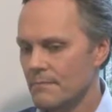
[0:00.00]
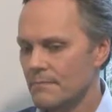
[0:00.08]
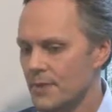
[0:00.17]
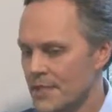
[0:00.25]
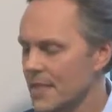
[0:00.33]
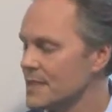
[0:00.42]

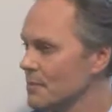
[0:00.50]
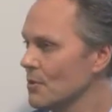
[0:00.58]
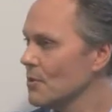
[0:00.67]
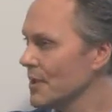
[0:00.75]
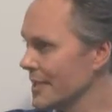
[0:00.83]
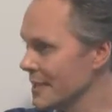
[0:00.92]

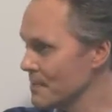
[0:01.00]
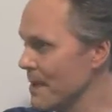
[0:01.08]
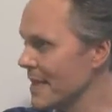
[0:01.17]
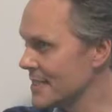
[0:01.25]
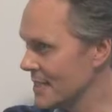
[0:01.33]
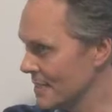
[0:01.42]
predictable and
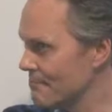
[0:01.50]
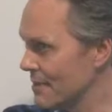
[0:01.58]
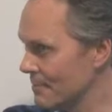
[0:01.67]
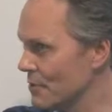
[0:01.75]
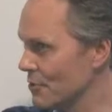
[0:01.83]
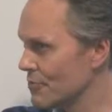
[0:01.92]
expected
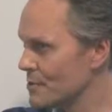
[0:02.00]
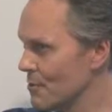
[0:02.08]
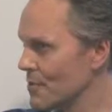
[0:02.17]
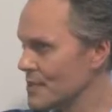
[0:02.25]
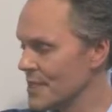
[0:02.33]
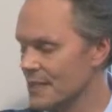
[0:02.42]
immune
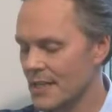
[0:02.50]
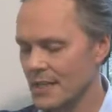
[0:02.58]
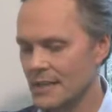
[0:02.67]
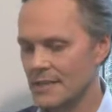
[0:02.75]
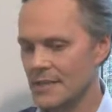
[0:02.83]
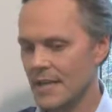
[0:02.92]
response
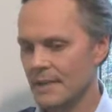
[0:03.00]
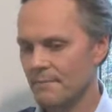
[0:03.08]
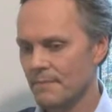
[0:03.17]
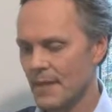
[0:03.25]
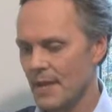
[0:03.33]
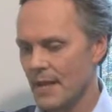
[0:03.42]
in the skin.